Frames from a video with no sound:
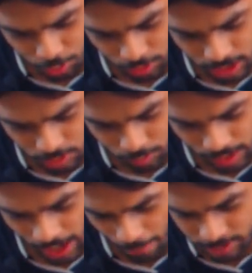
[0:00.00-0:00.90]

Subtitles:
to this we have